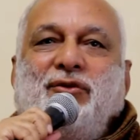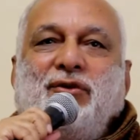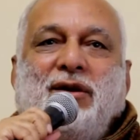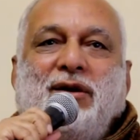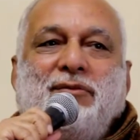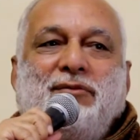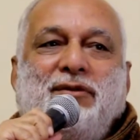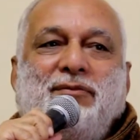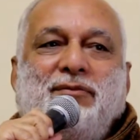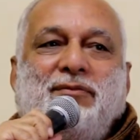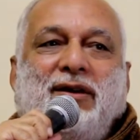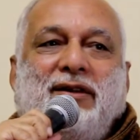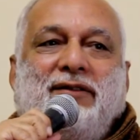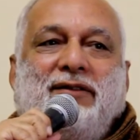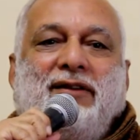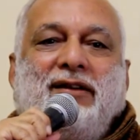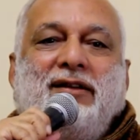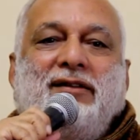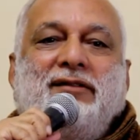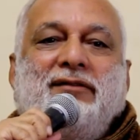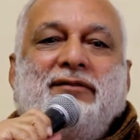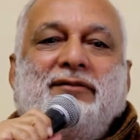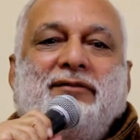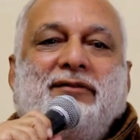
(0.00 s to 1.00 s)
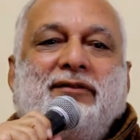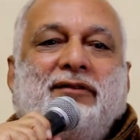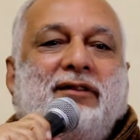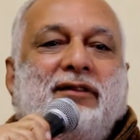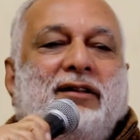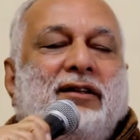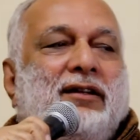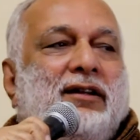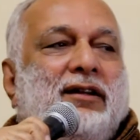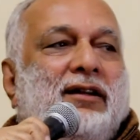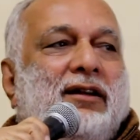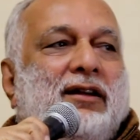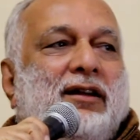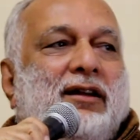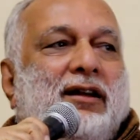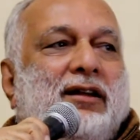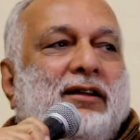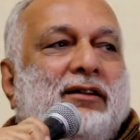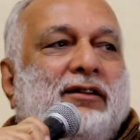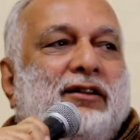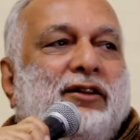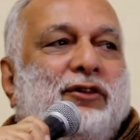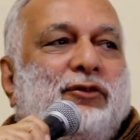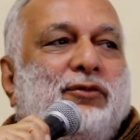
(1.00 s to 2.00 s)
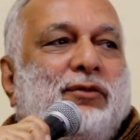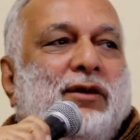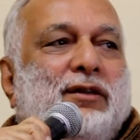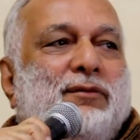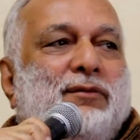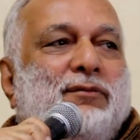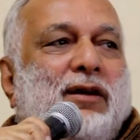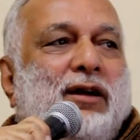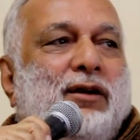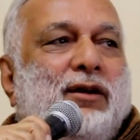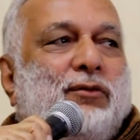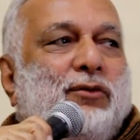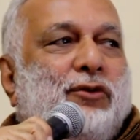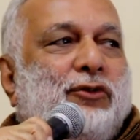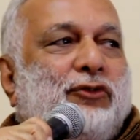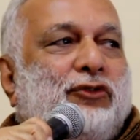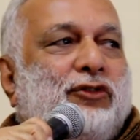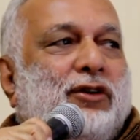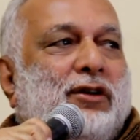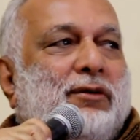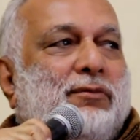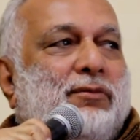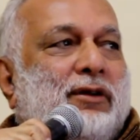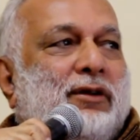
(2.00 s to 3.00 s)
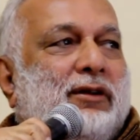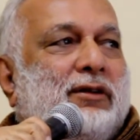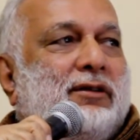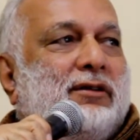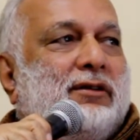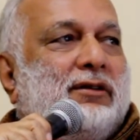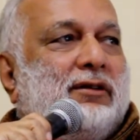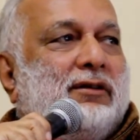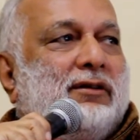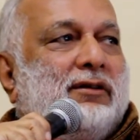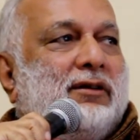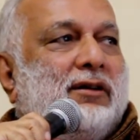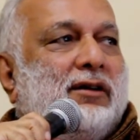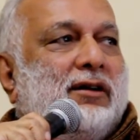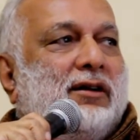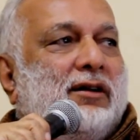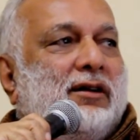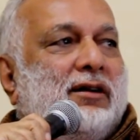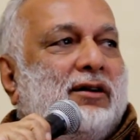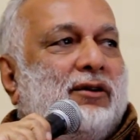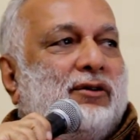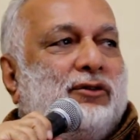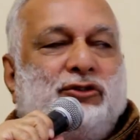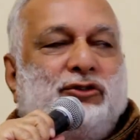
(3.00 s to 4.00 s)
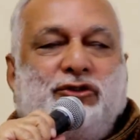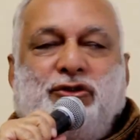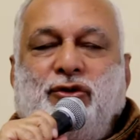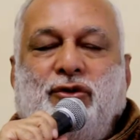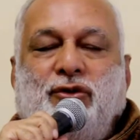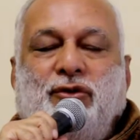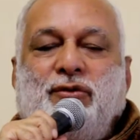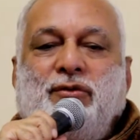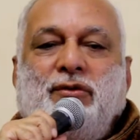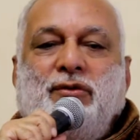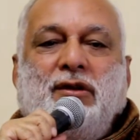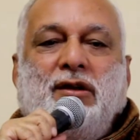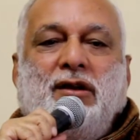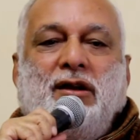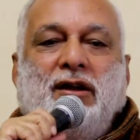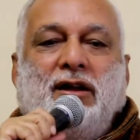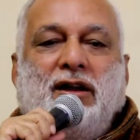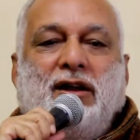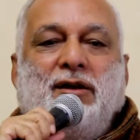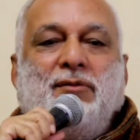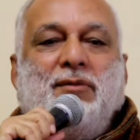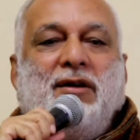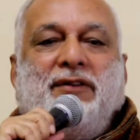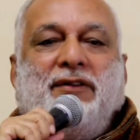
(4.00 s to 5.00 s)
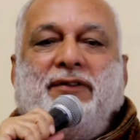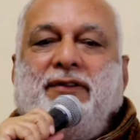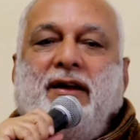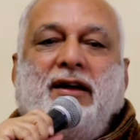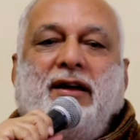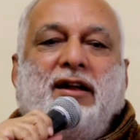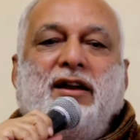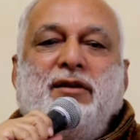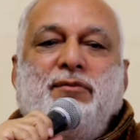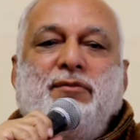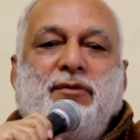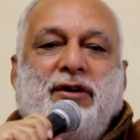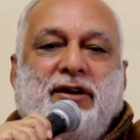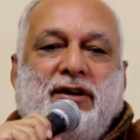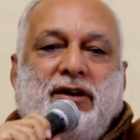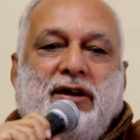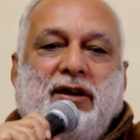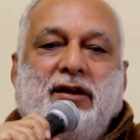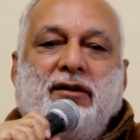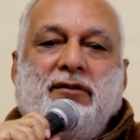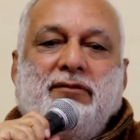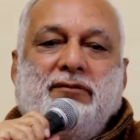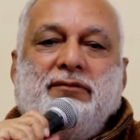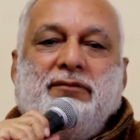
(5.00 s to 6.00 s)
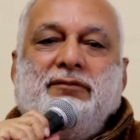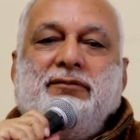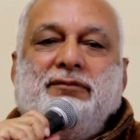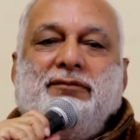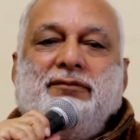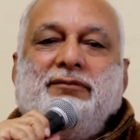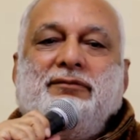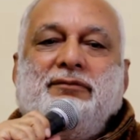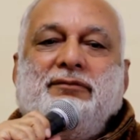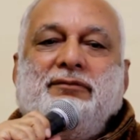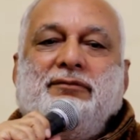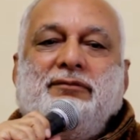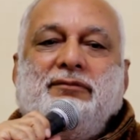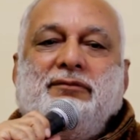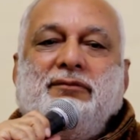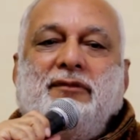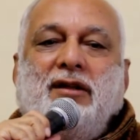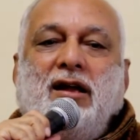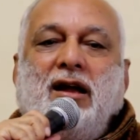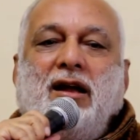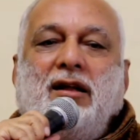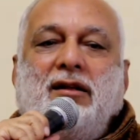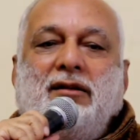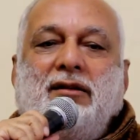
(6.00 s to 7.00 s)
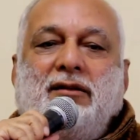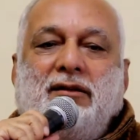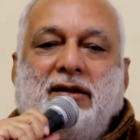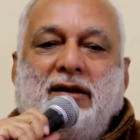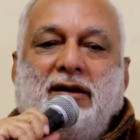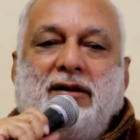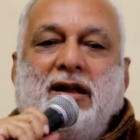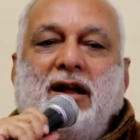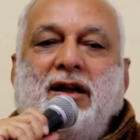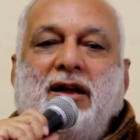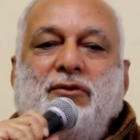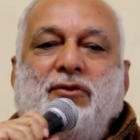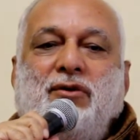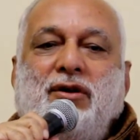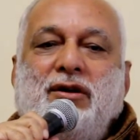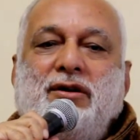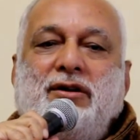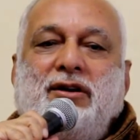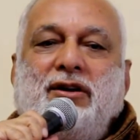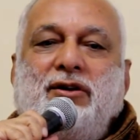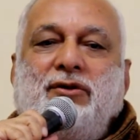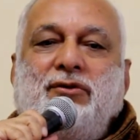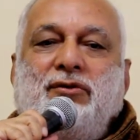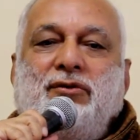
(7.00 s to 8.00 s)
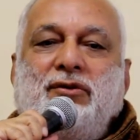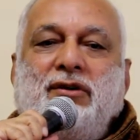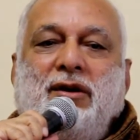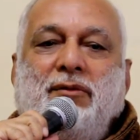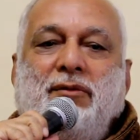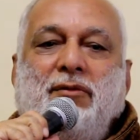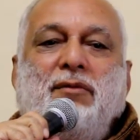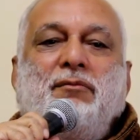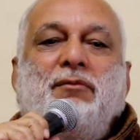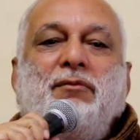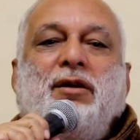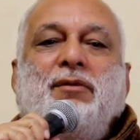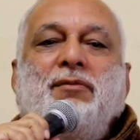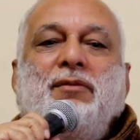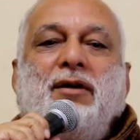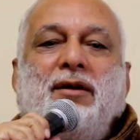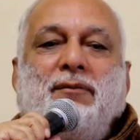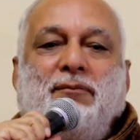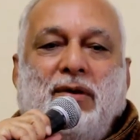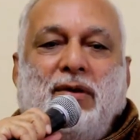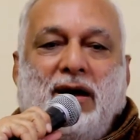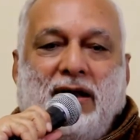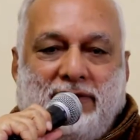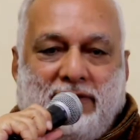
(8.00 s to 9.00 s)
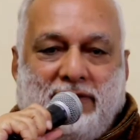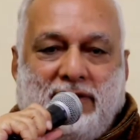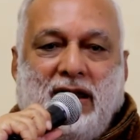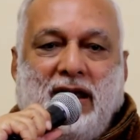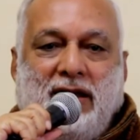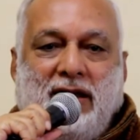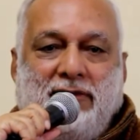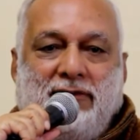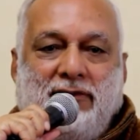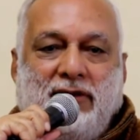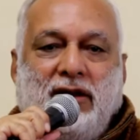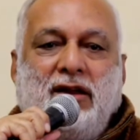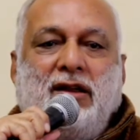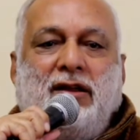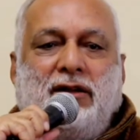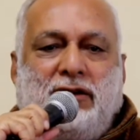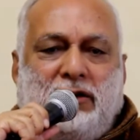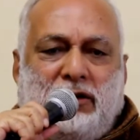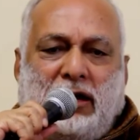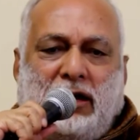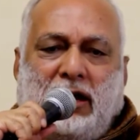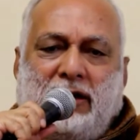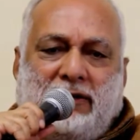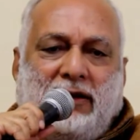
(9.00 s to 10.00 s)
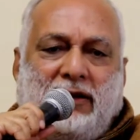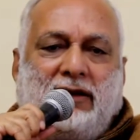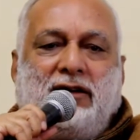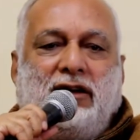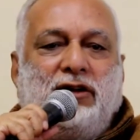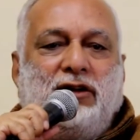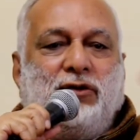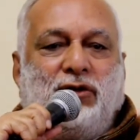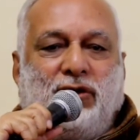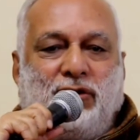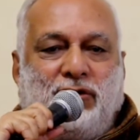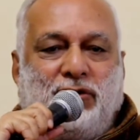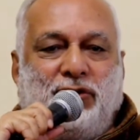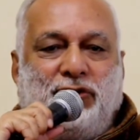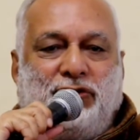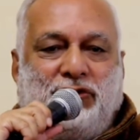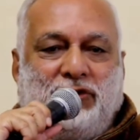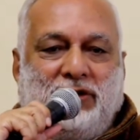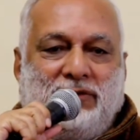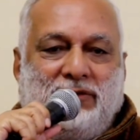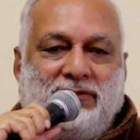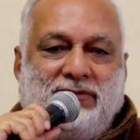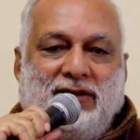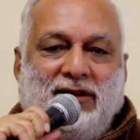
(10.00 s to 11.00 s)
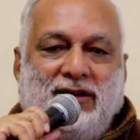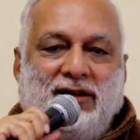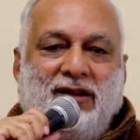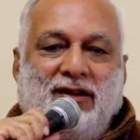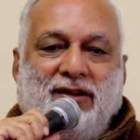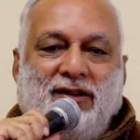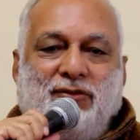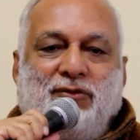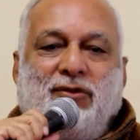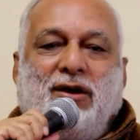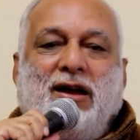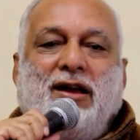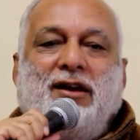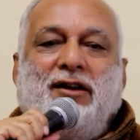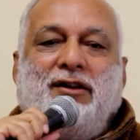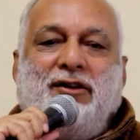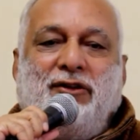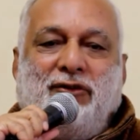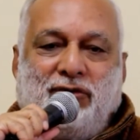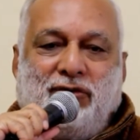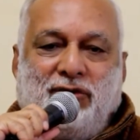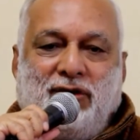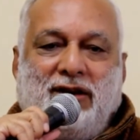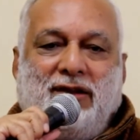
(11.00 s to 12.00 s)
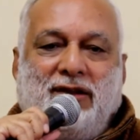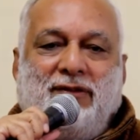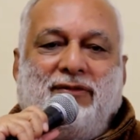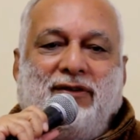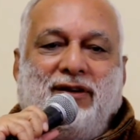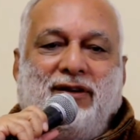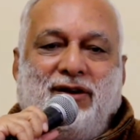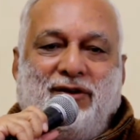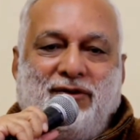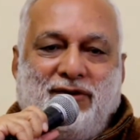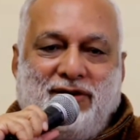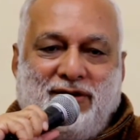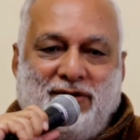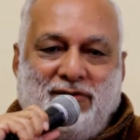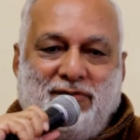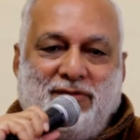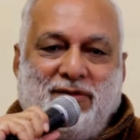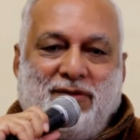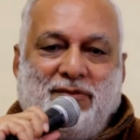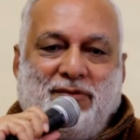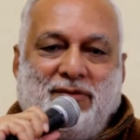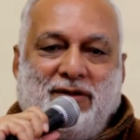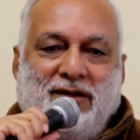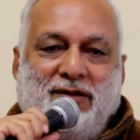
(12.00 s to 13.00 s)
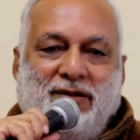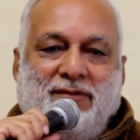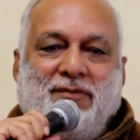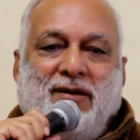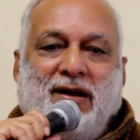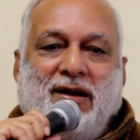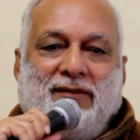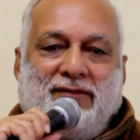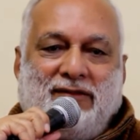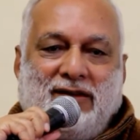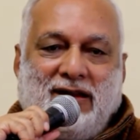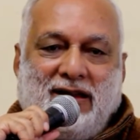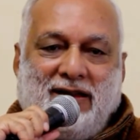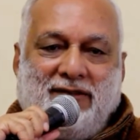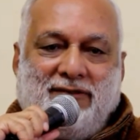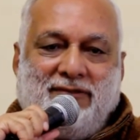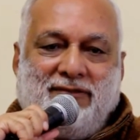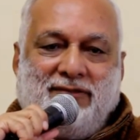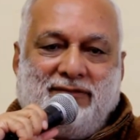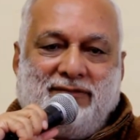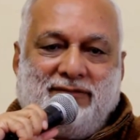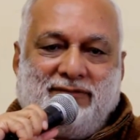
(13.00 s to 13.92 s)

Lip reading: Swami Bhajan, this was my question with Osho in my second meeting, that I wanted to remember my past life. Exactly your question, why it is so difficult to remember the past life.